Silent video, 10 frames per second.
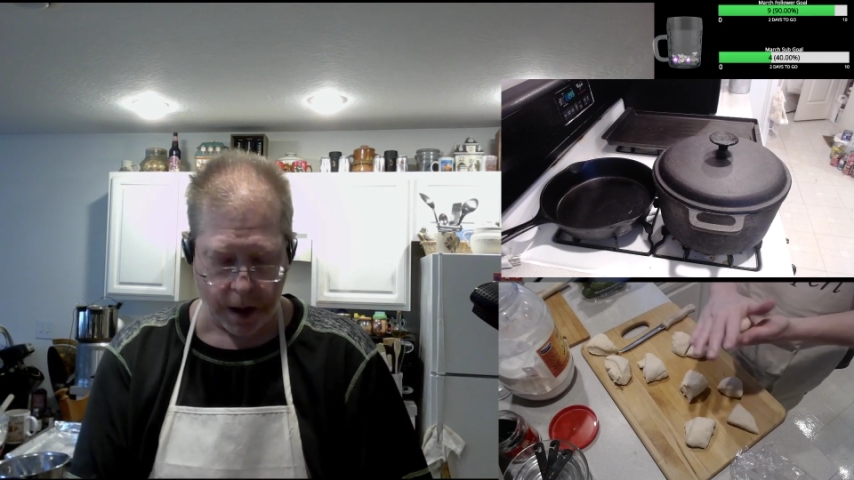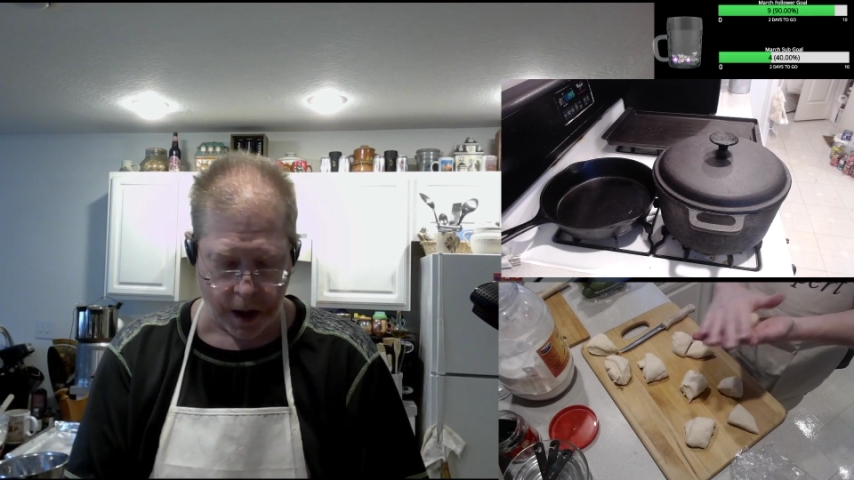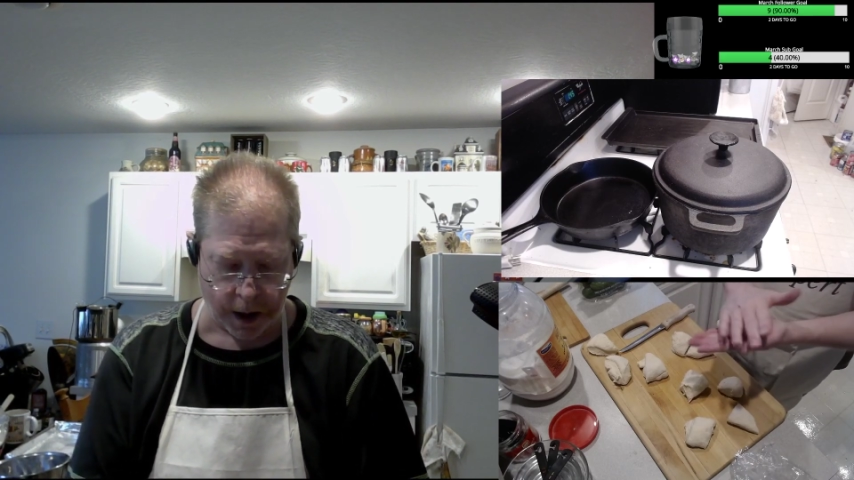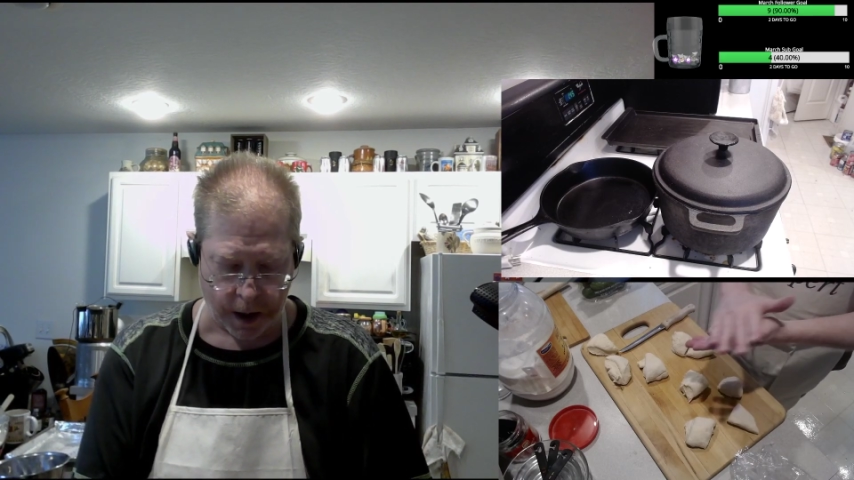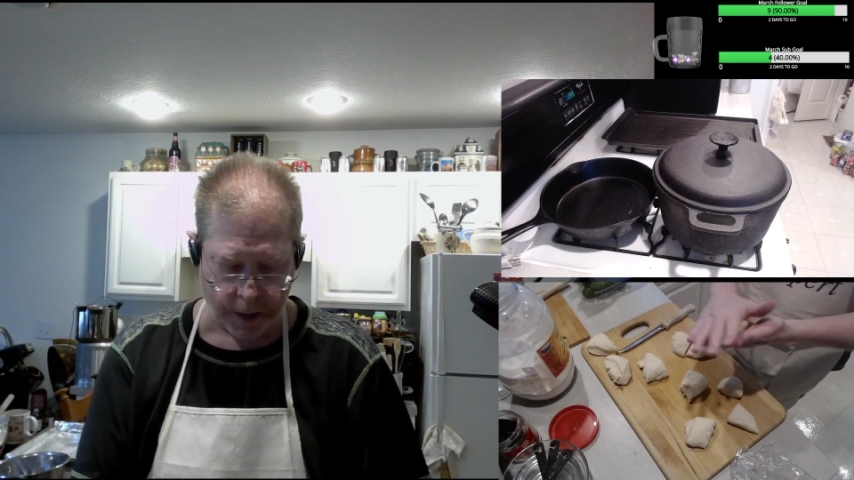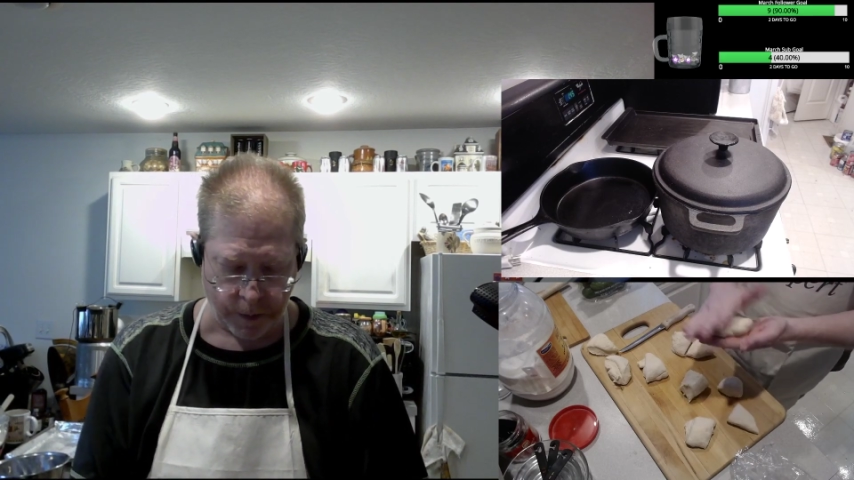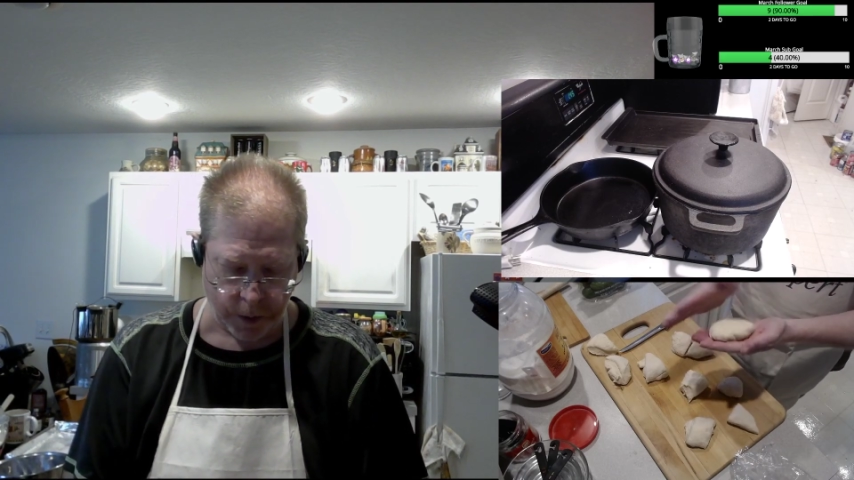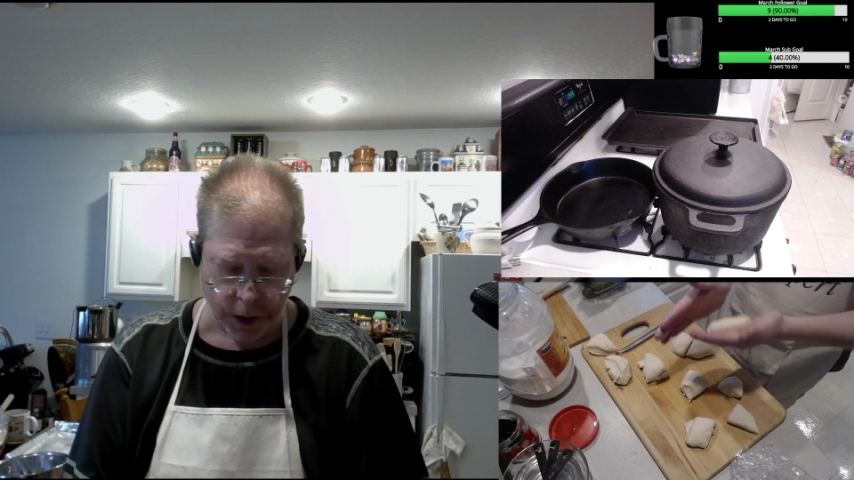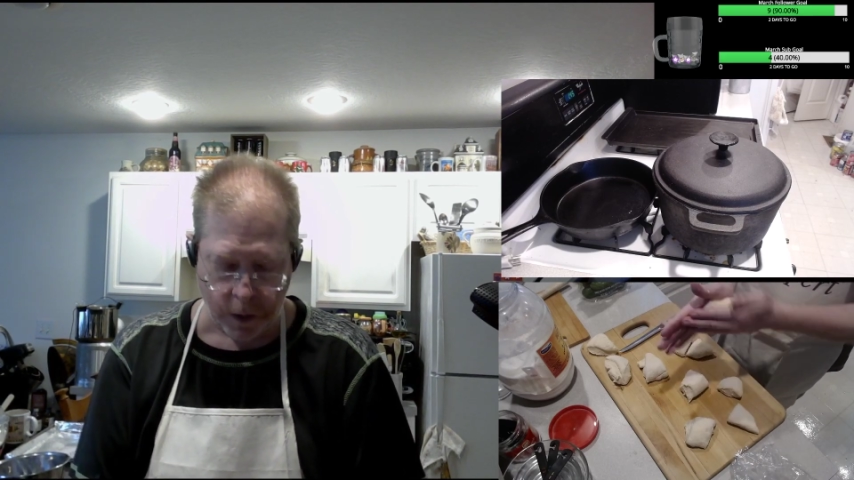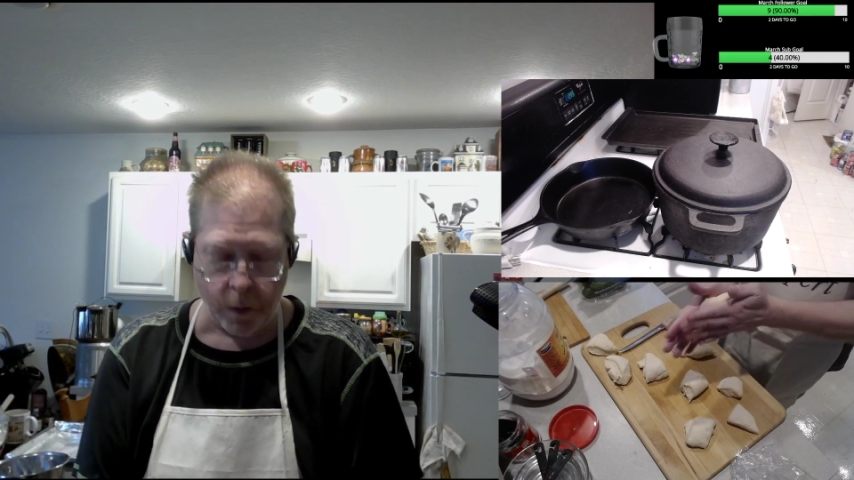
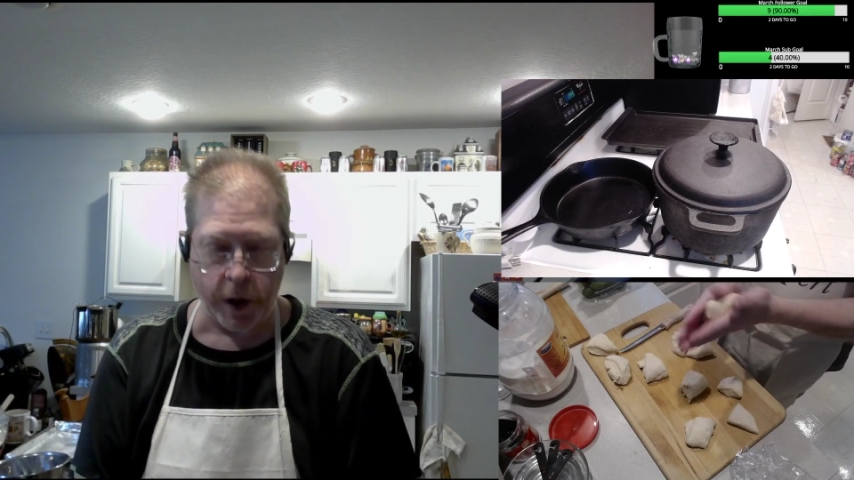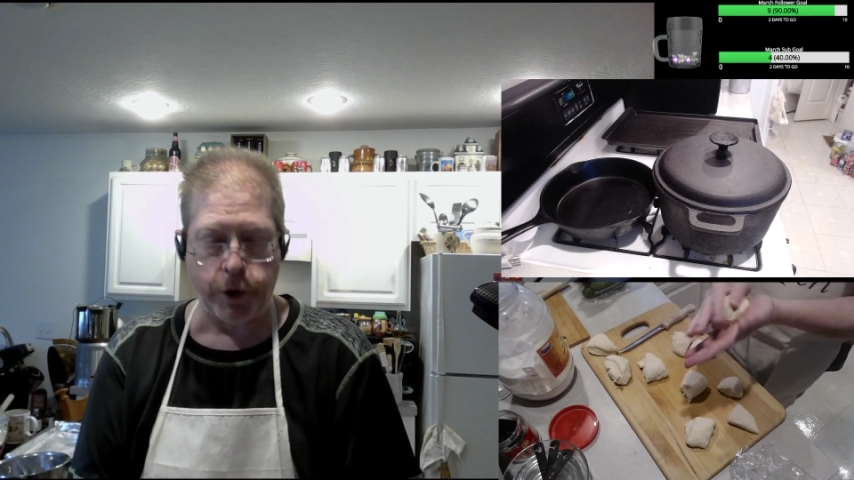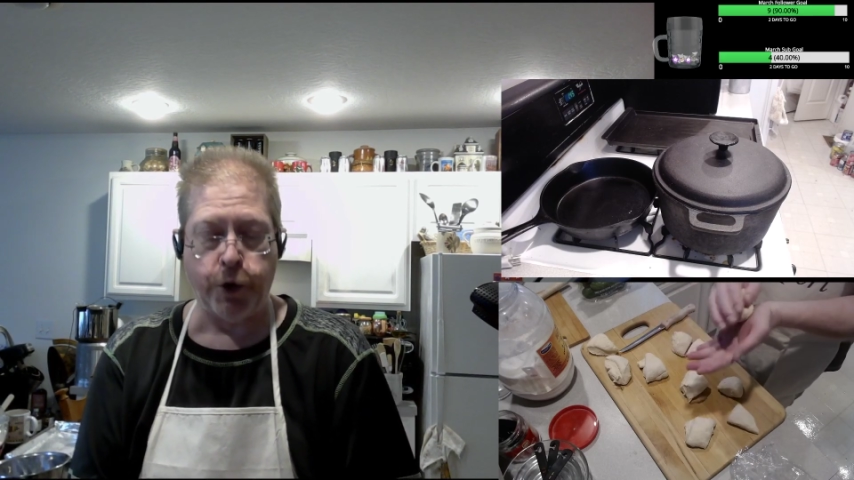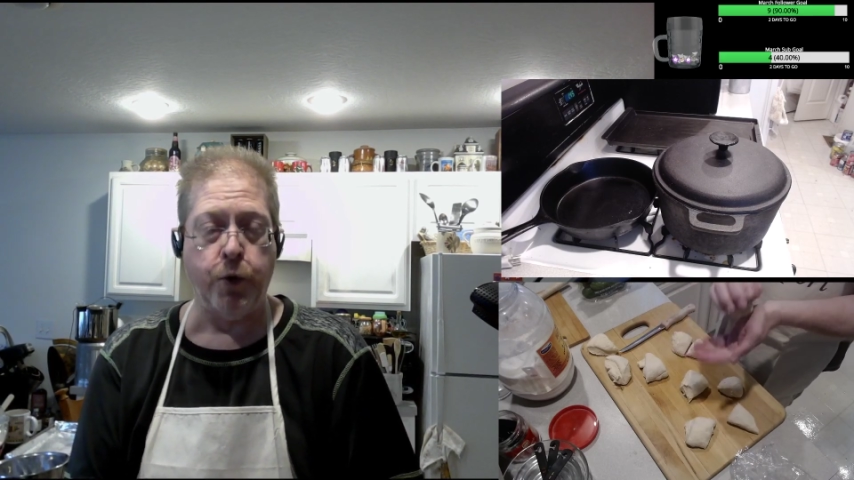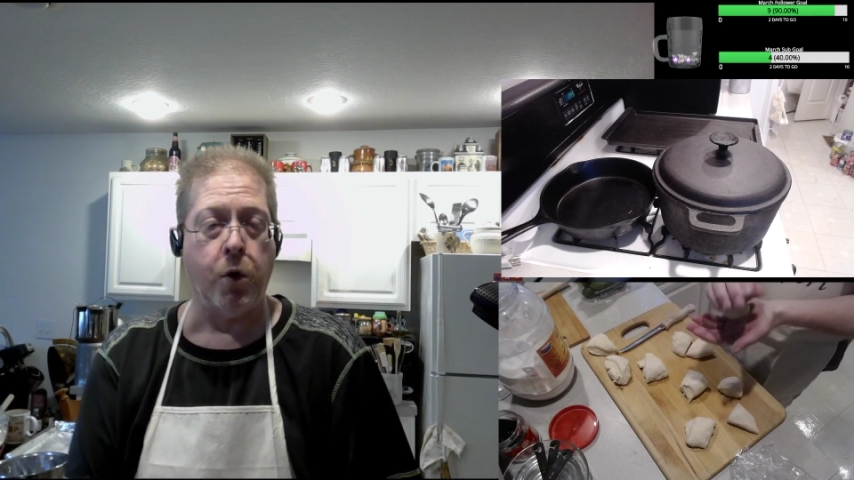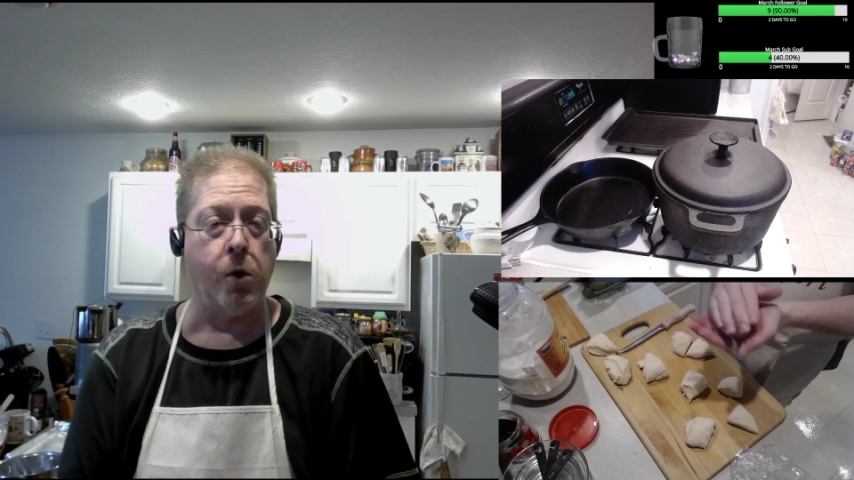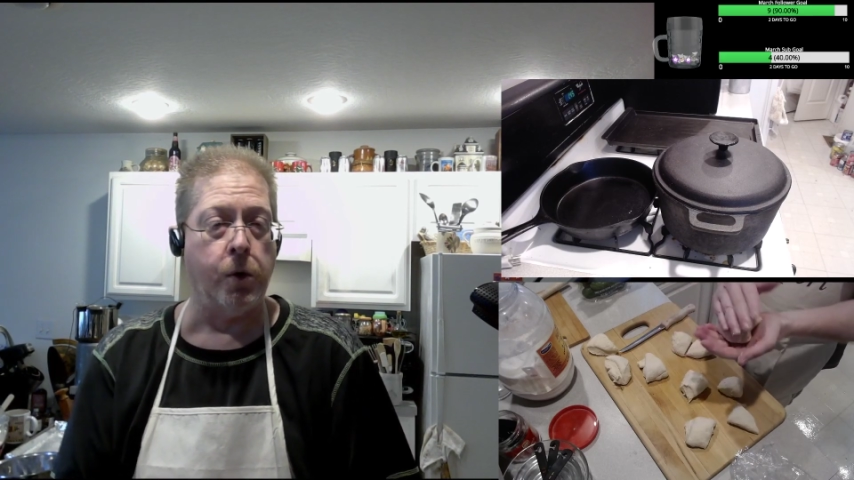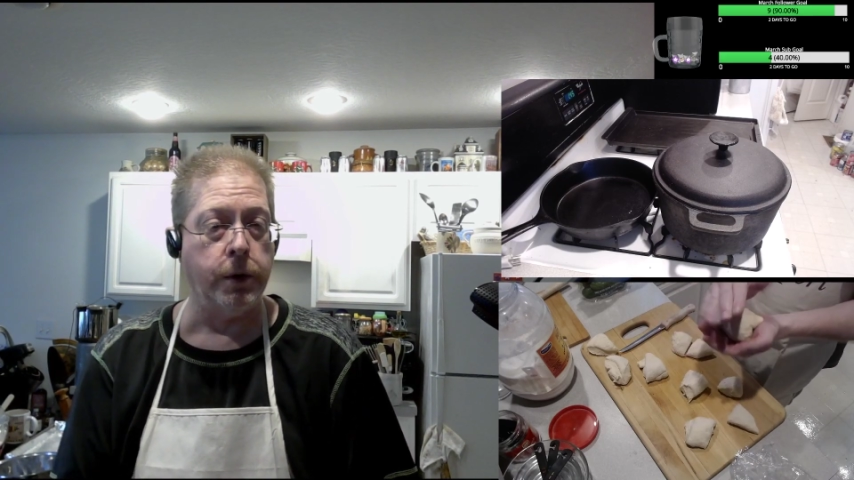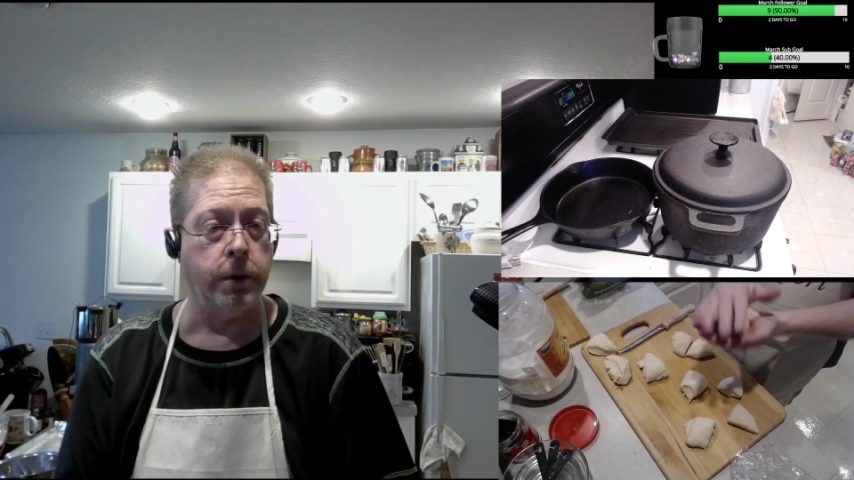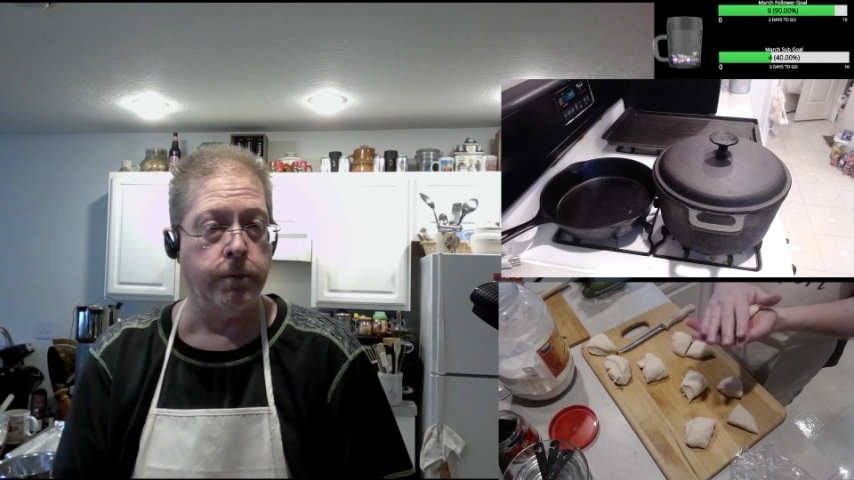You don't want it too
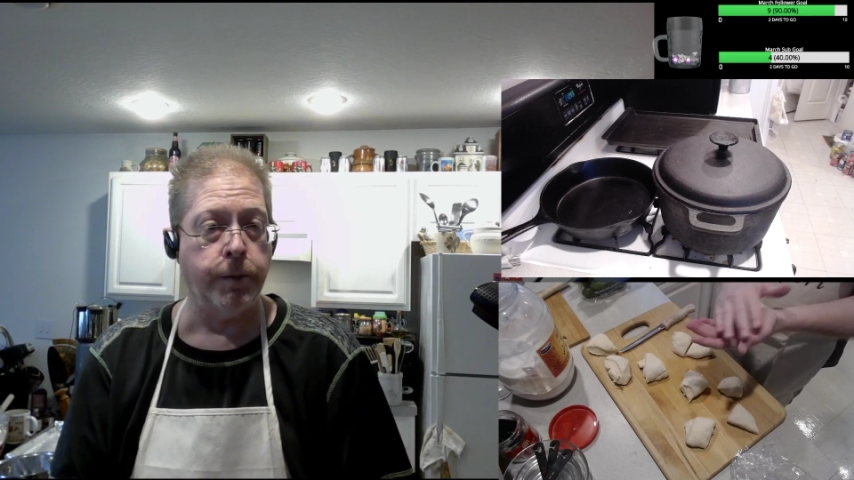cold,